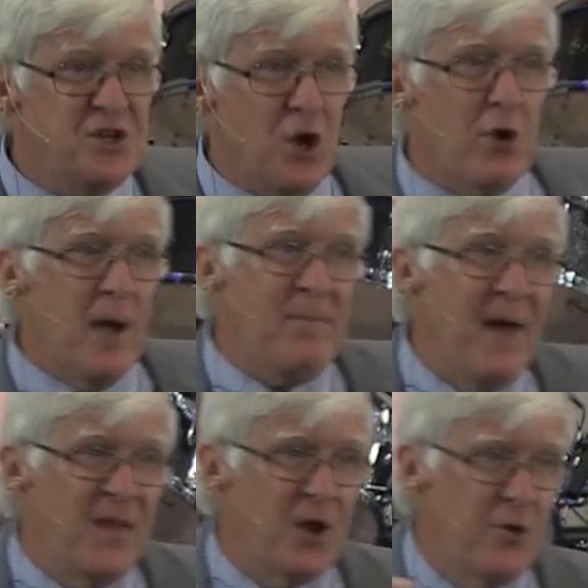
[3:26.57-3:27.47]
showed up
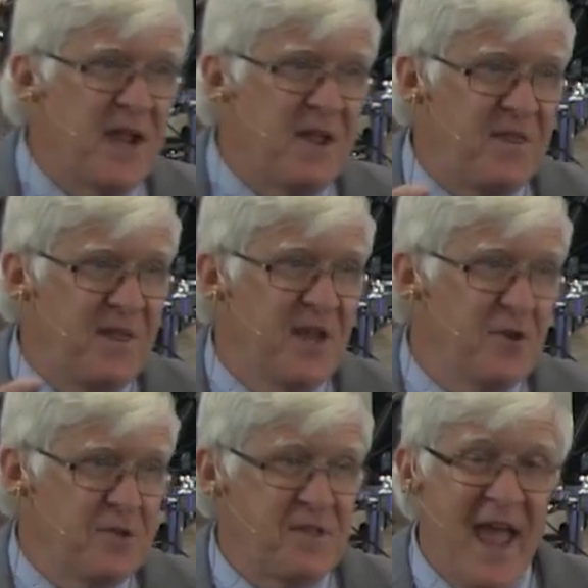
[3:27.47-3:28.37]
on the Greek
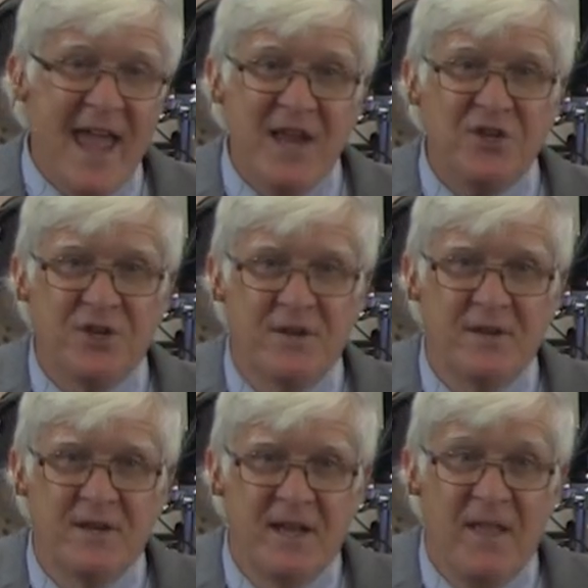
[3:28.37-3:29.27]
theater stage,
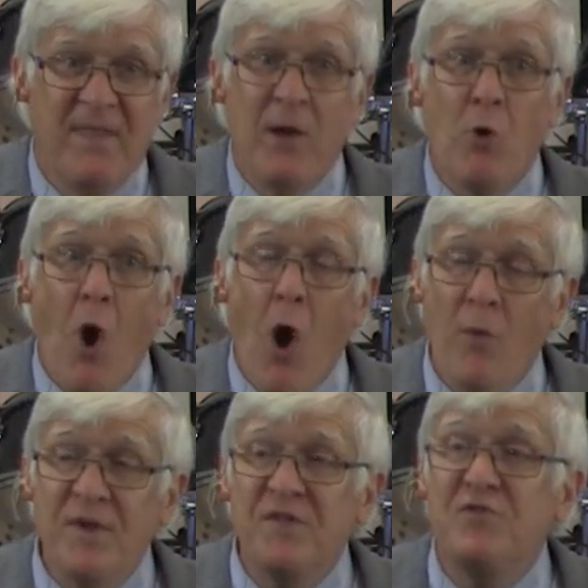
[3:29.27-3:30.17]
they were
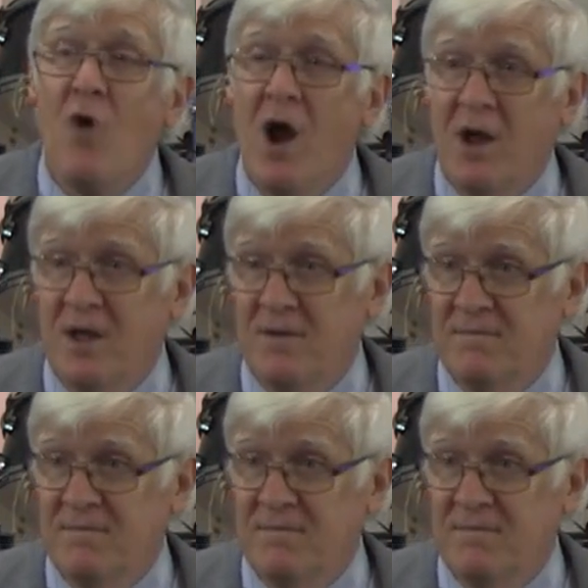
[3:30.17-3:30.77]
always drunk.